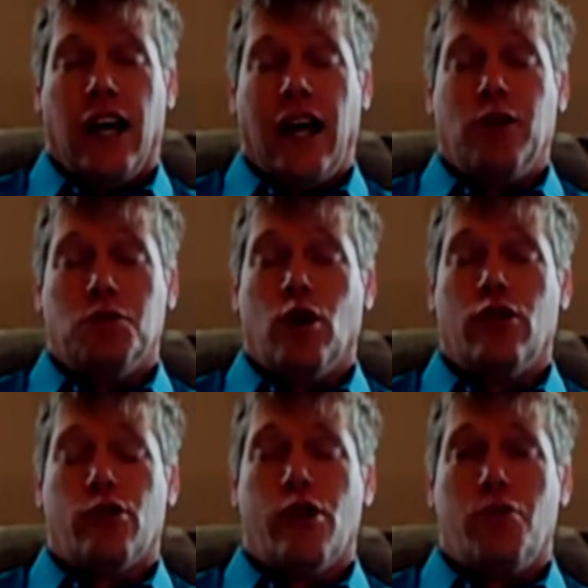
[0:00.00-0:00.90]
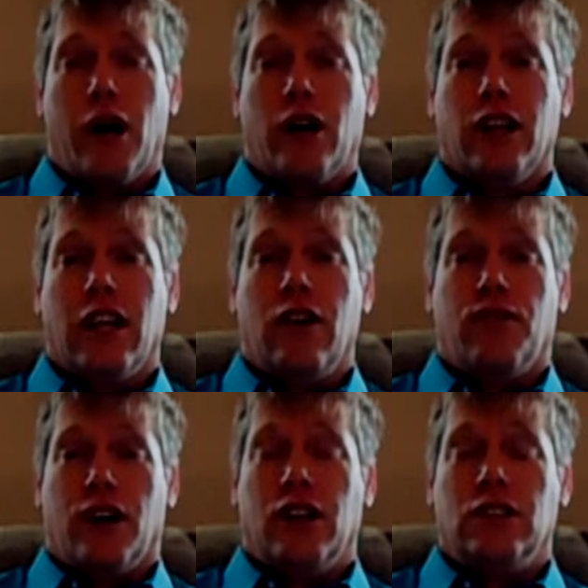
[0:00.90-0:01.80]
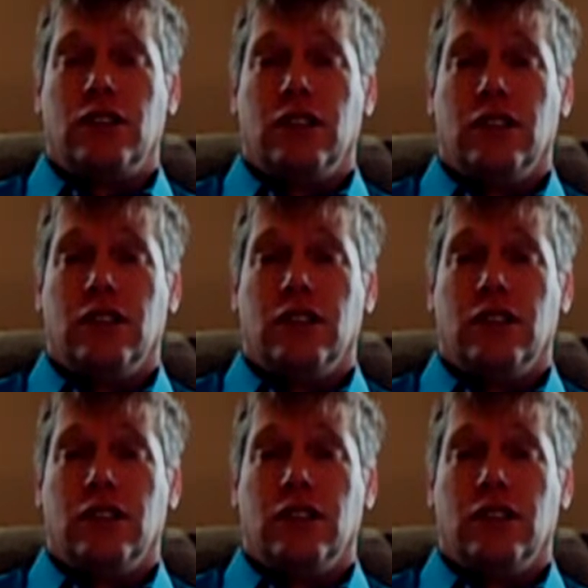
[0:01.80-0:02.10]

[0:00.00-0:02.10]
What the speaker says: It was more of a rebellion at first.